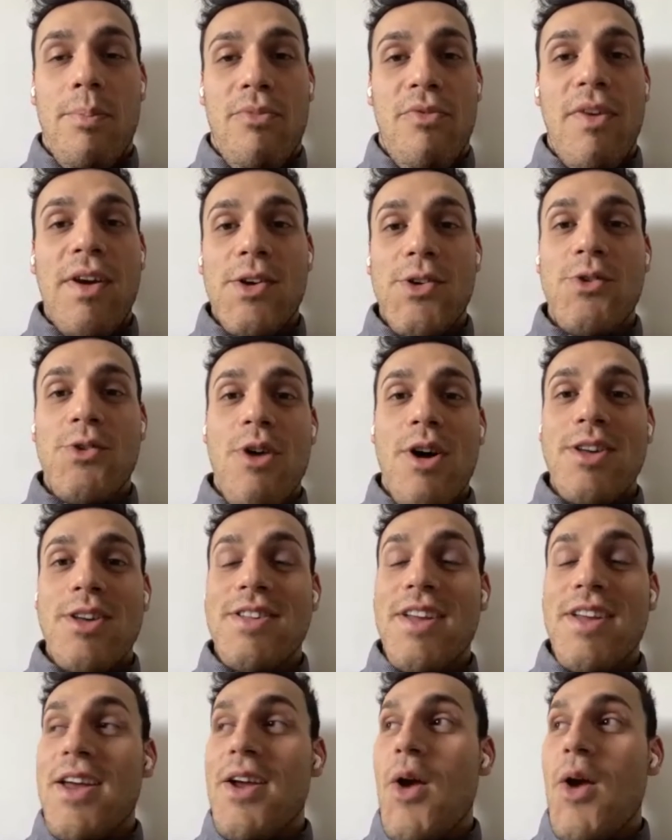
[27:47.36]
Fingers
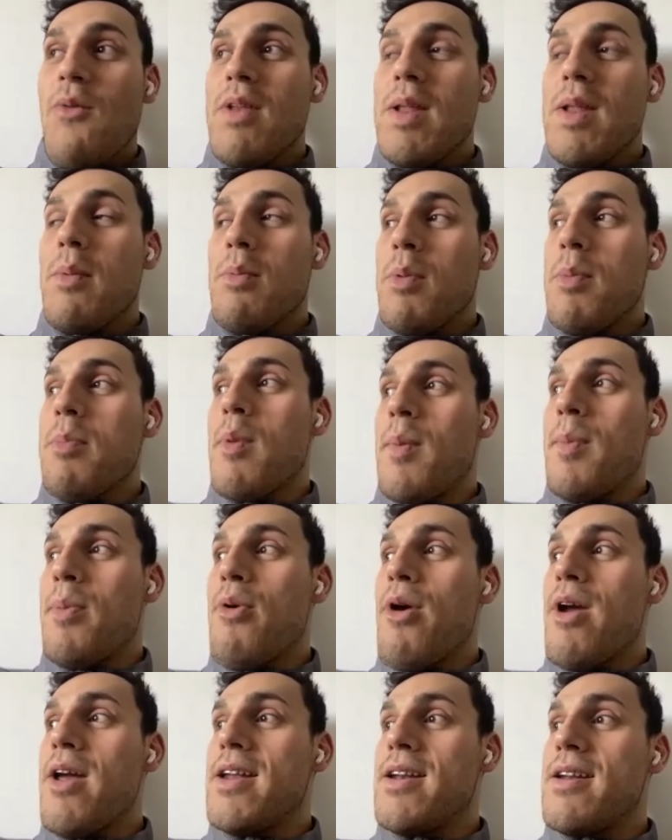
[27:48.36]
crossed. Hopefully we're
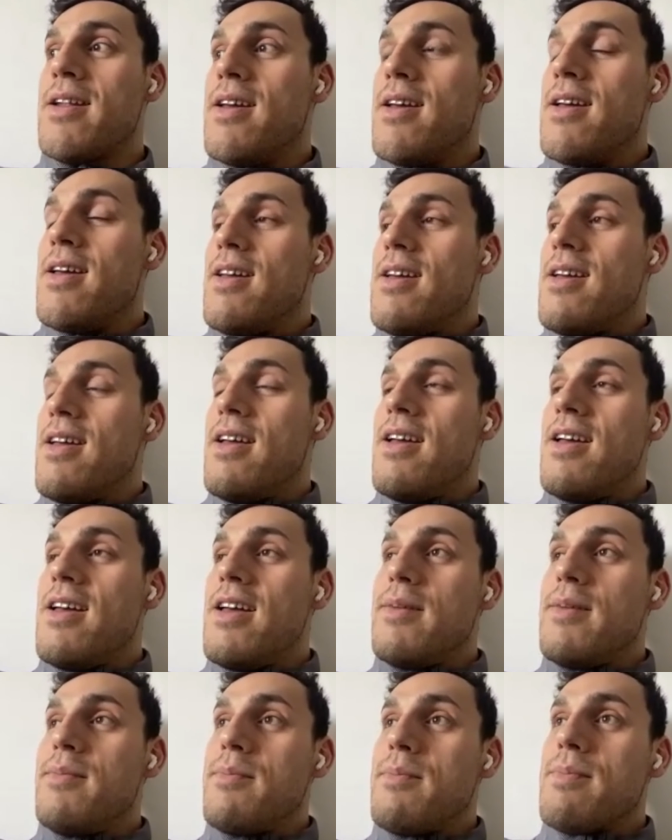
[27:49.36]
praying.
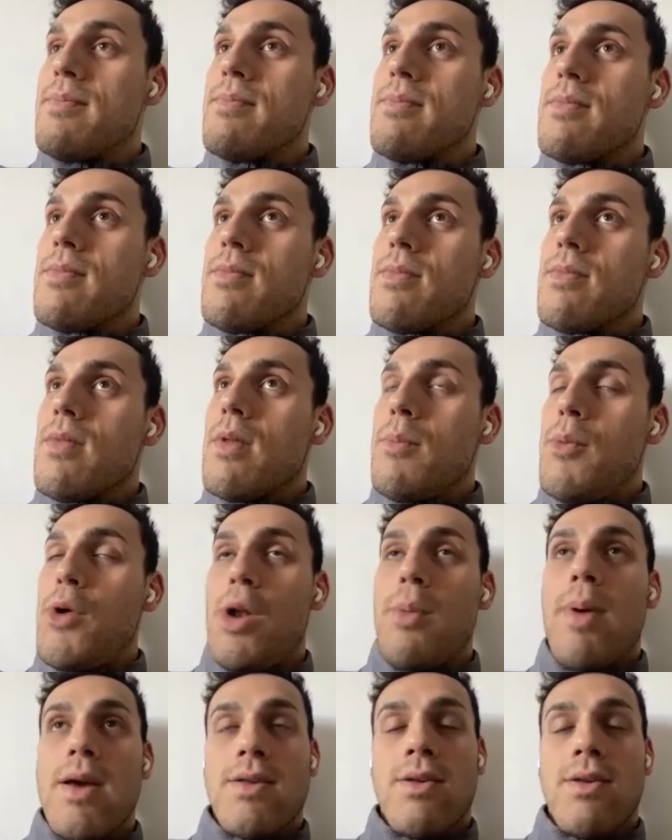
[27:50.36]

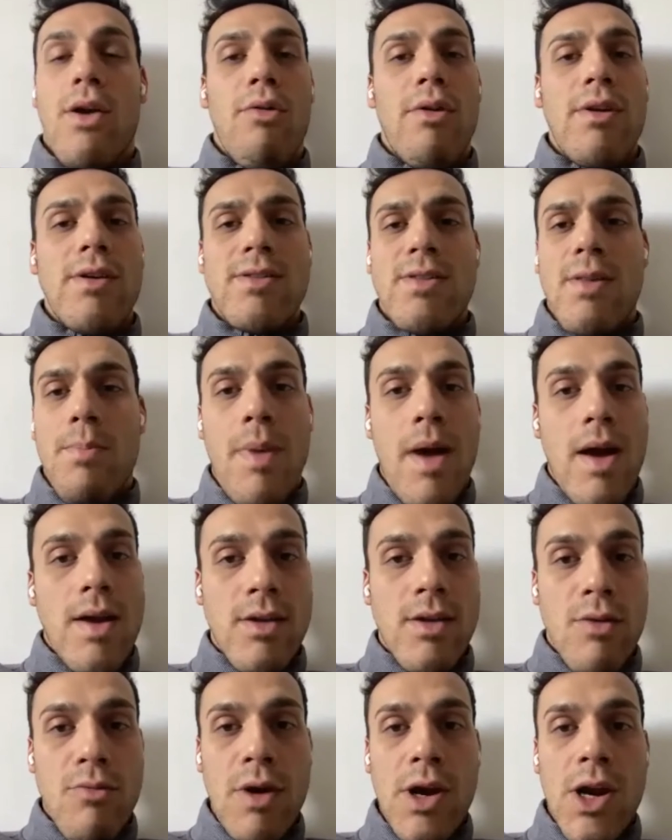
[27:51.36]
Budapest, Hungary is the
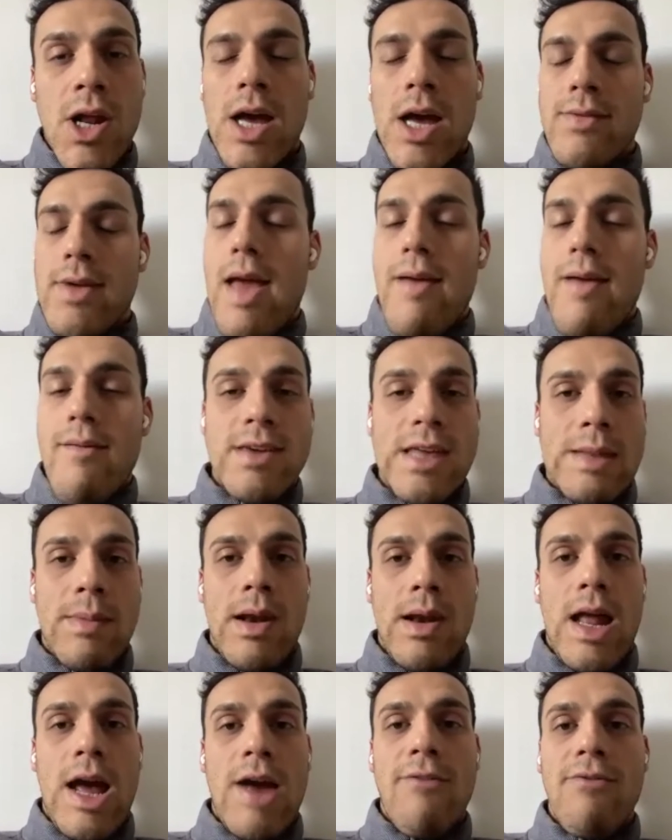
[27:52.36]
best arena I've ever seen in
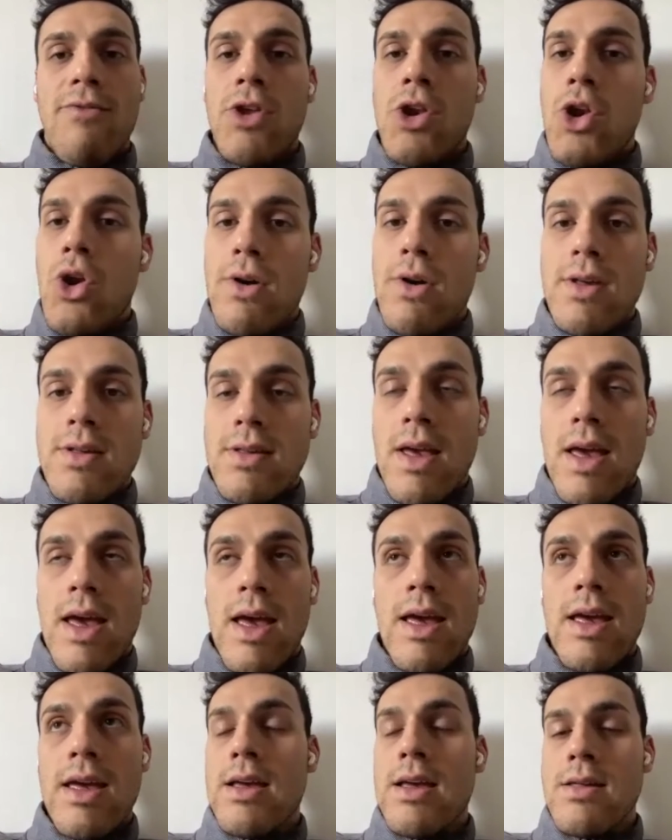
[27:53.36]
my life. The noise
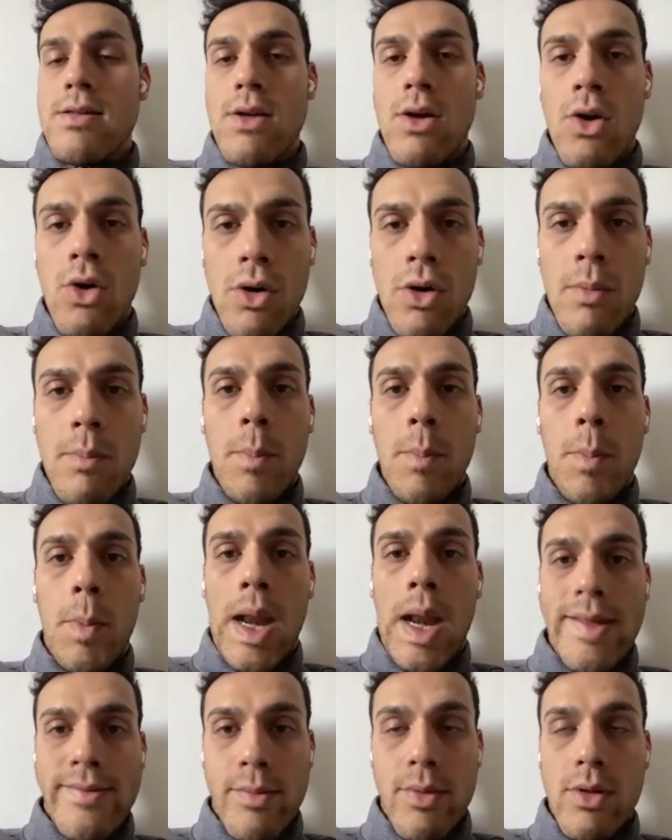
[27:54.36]
there is
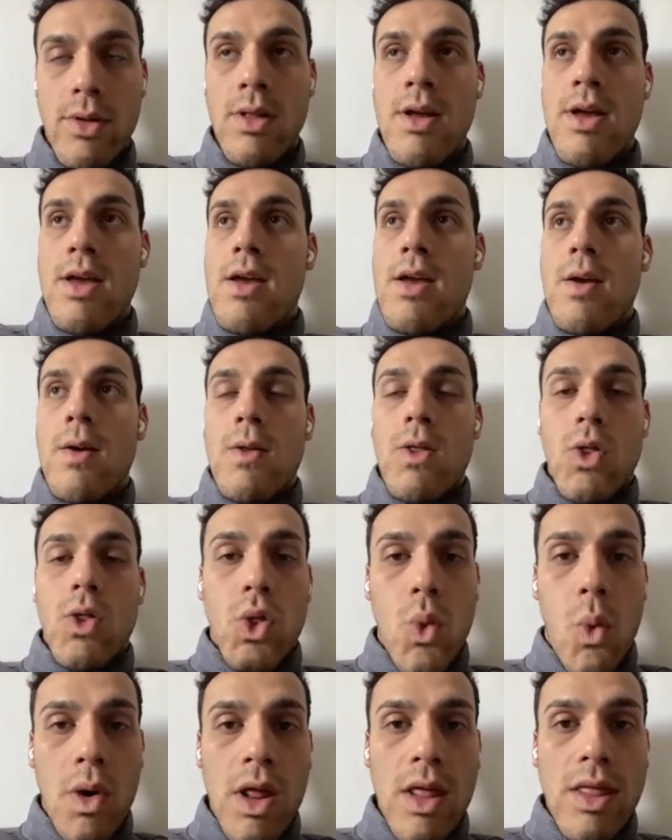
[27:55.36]
unbelievable.
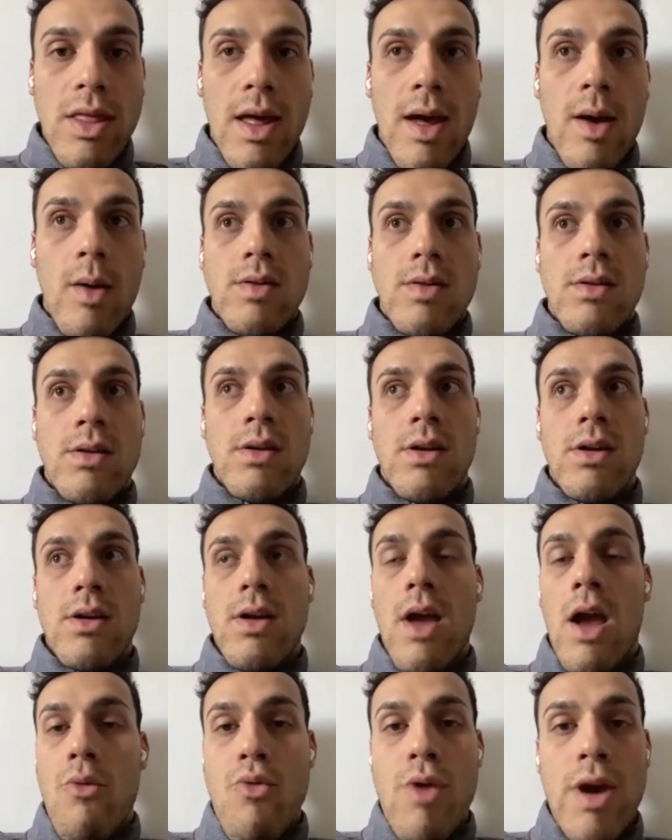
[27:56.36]
20,000
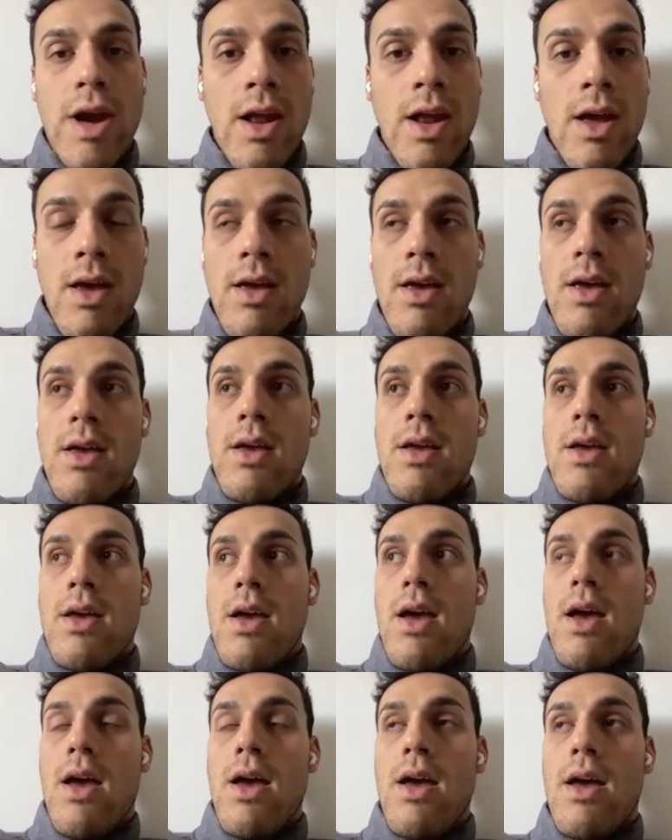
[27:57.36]
arena,
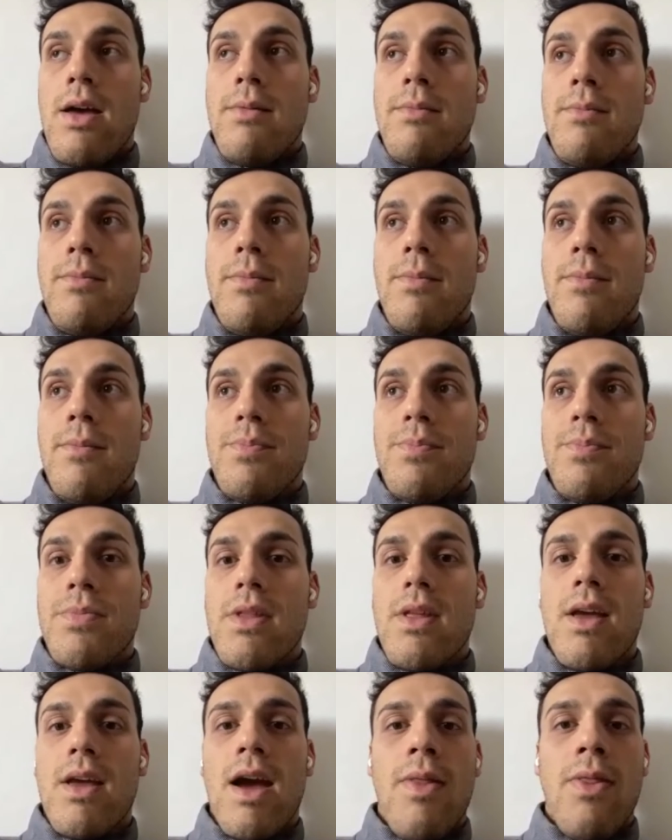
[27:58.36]
and
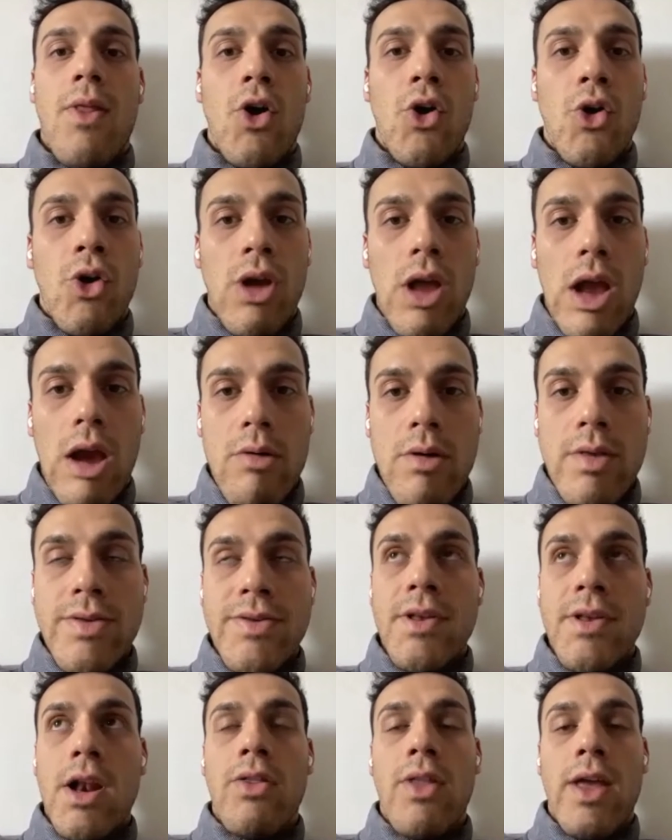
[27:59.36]
the
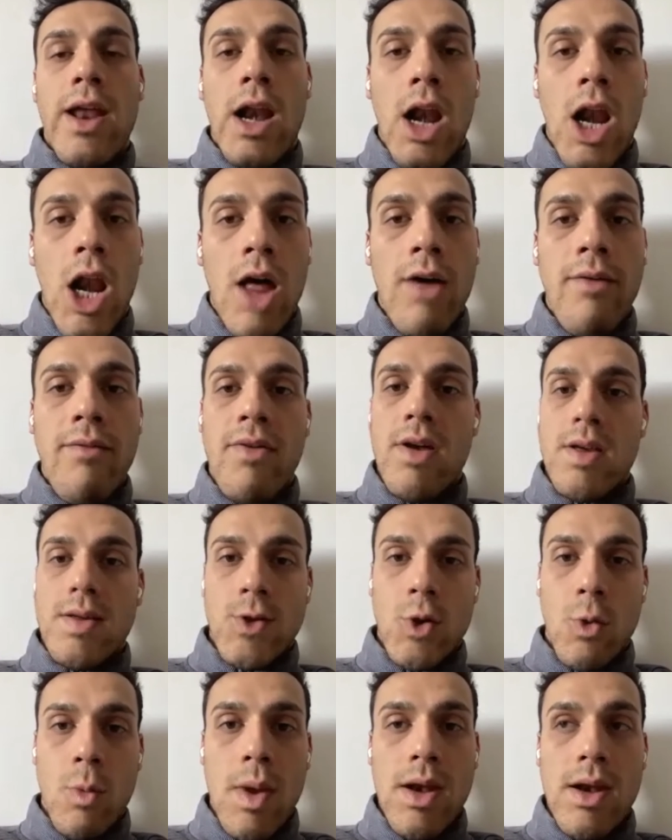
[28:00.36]
Hungarians, they love
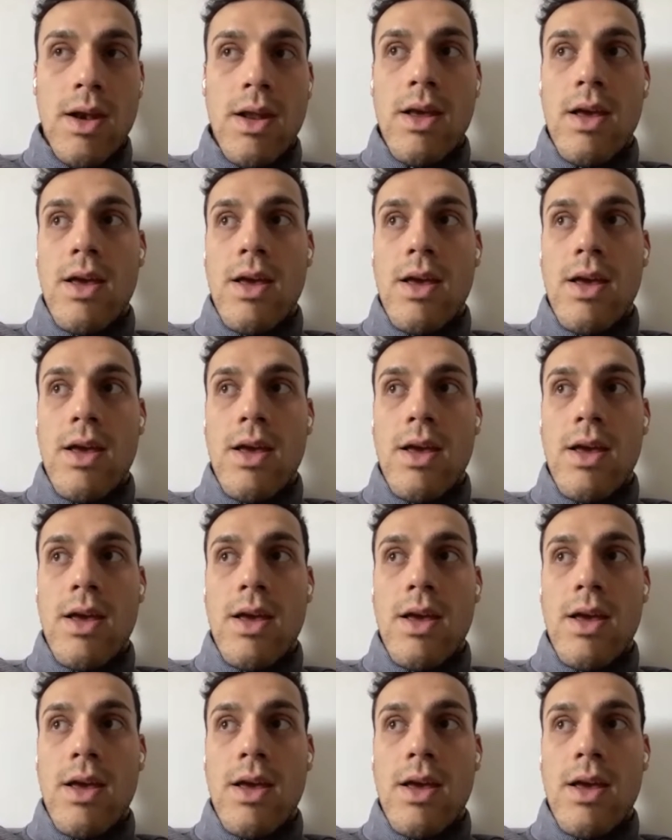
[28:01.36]
swimming.